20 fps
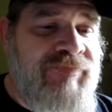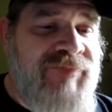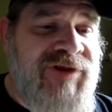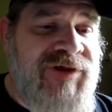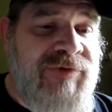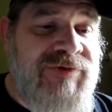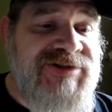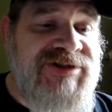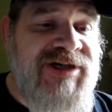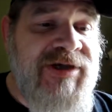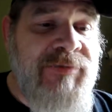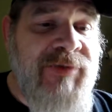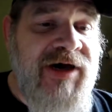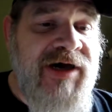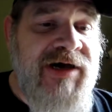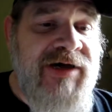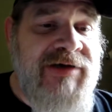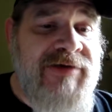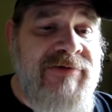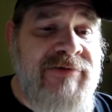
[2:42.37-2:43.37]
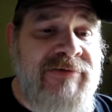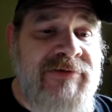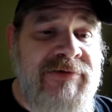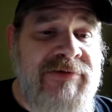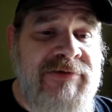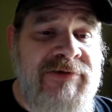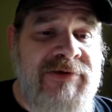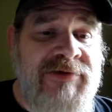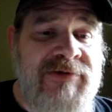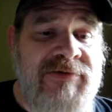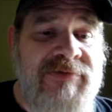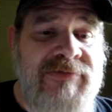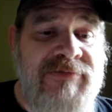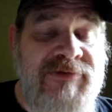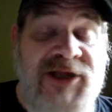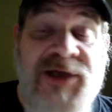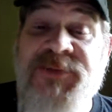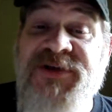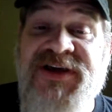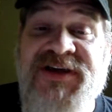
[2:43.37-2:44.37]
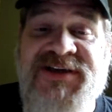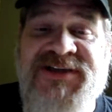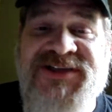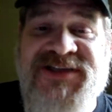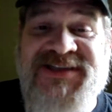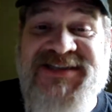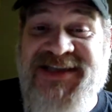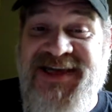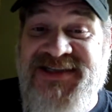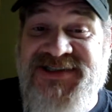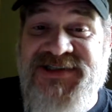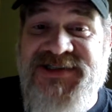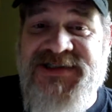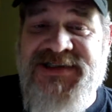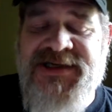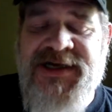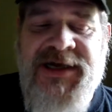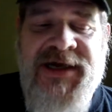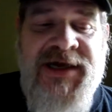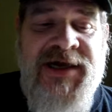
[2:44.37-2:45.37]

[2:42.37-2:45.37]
you'll see my limited successes